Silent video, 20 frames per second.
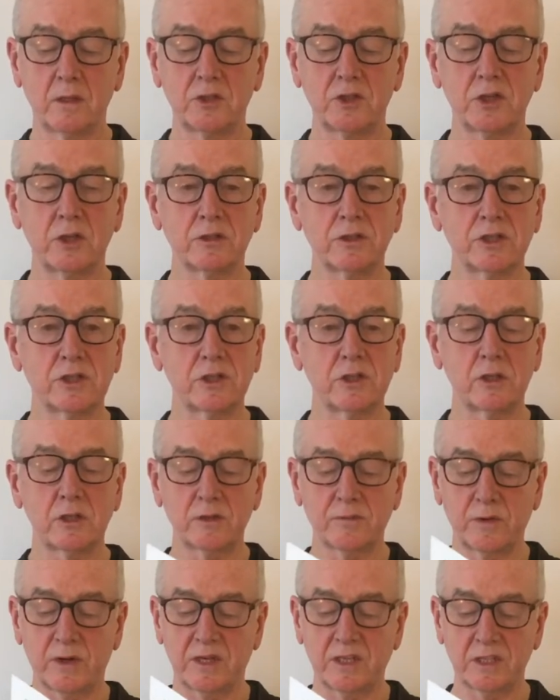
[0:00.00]
John
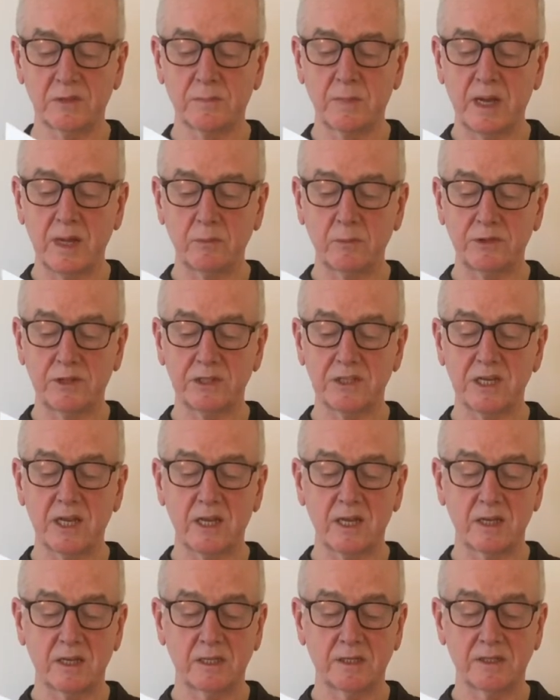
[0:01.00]
searched for his man with his
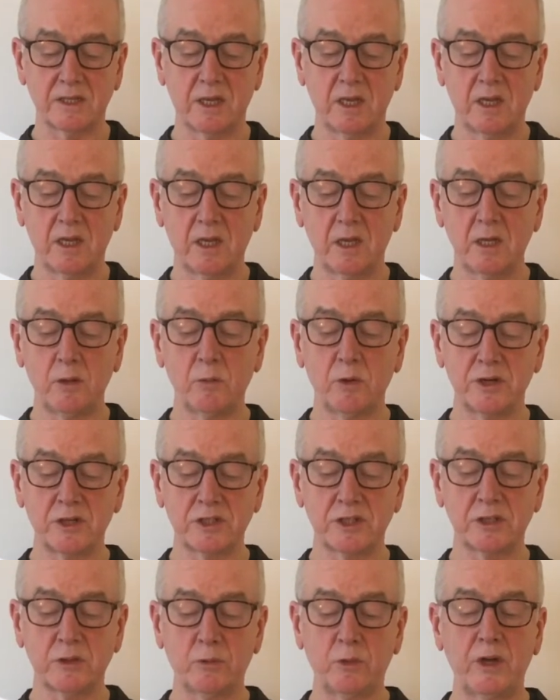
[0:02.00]
eyes. He
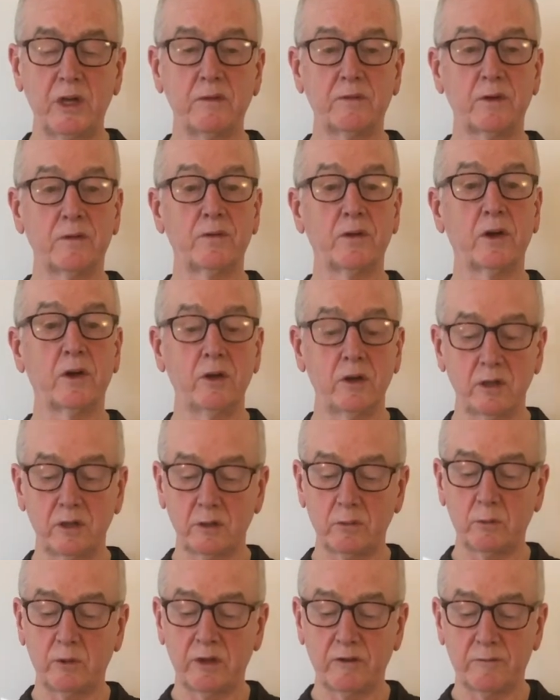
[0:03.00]
wanted to wave and for her
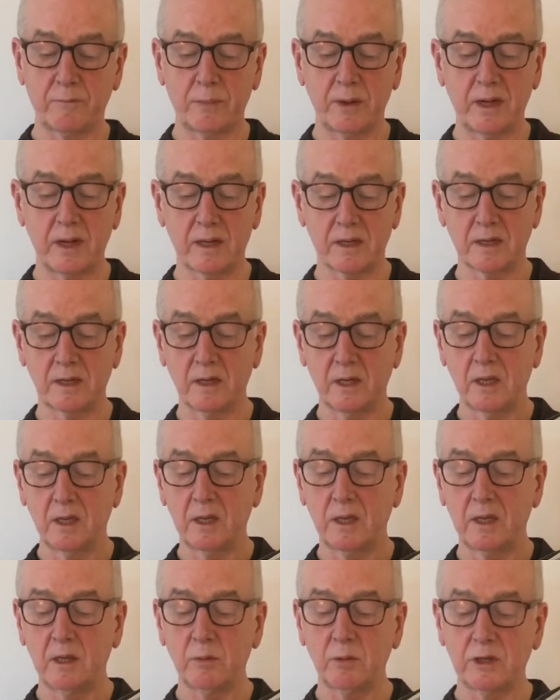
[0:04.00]
to wave back.
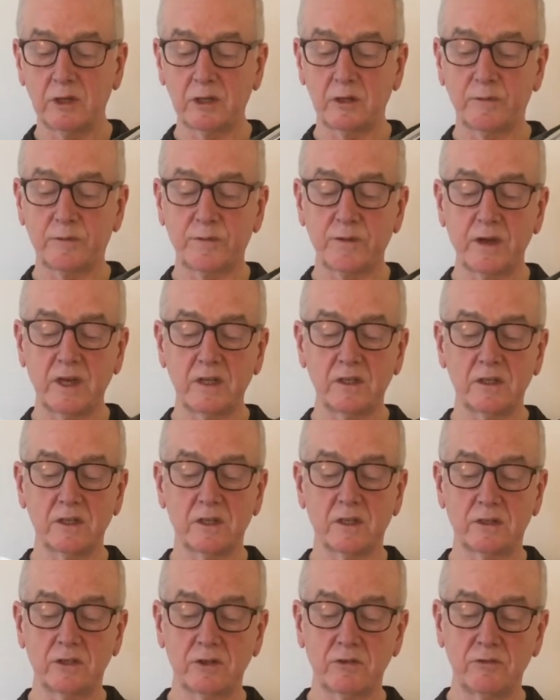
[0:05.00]
He wanted to find her
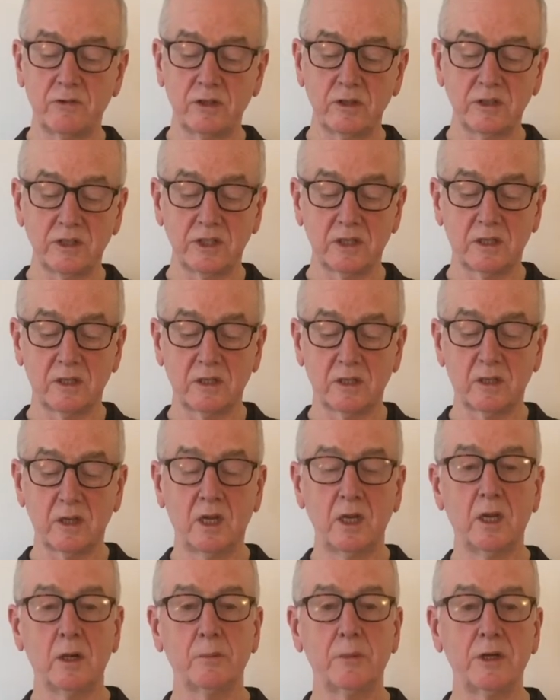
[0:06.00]
and to run to her,
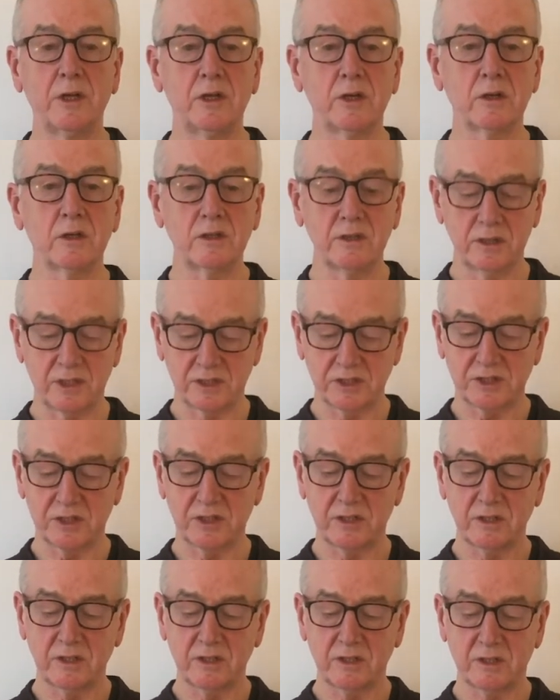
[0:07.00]
but he couldn't
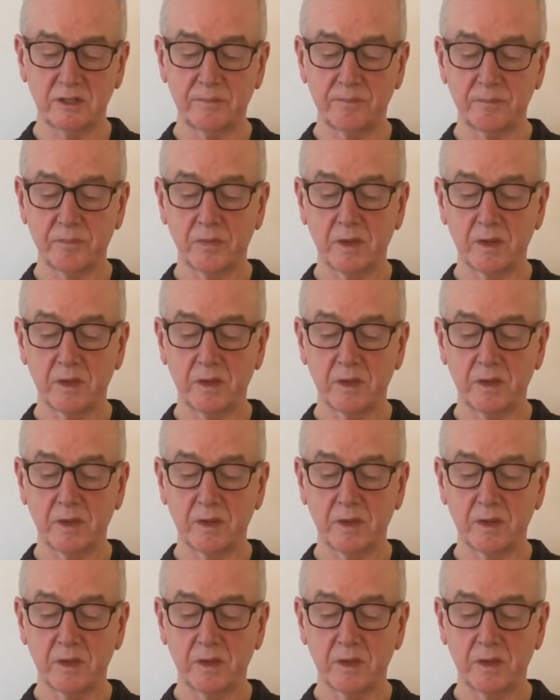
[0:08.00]
discern her.